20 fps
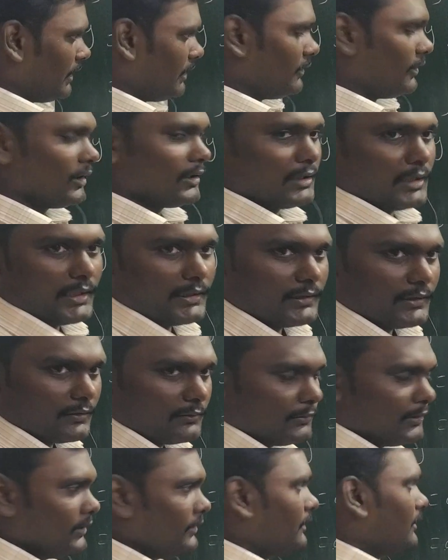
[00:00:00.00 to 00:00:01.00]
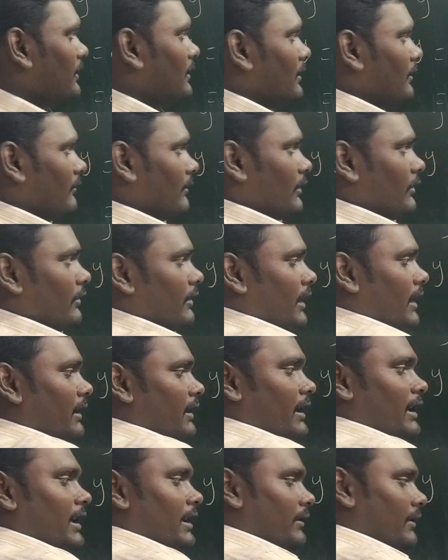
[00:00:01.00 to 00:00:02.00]
I got like this one. When you
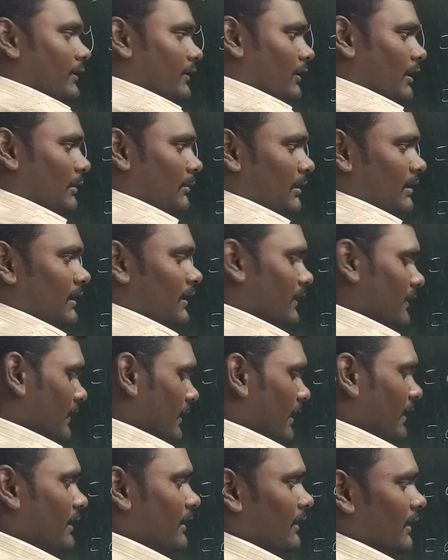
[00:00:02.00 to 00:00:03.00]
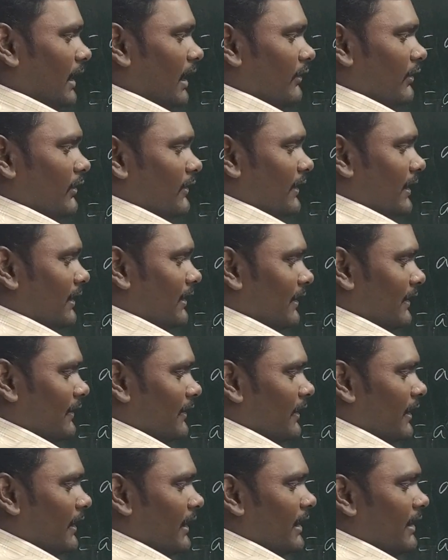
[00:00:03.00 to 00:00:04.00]
take negative as common, this like, have you seen
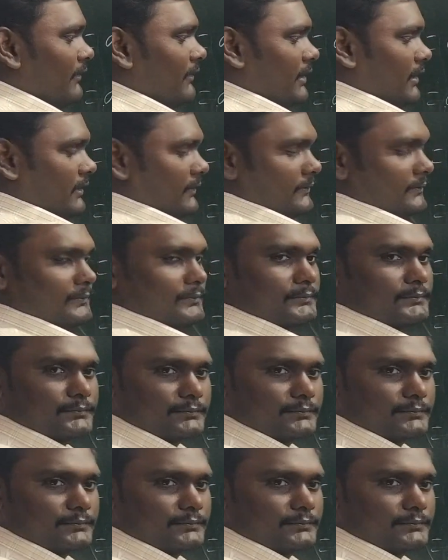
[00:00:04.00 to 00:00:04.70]
this guy anywhere?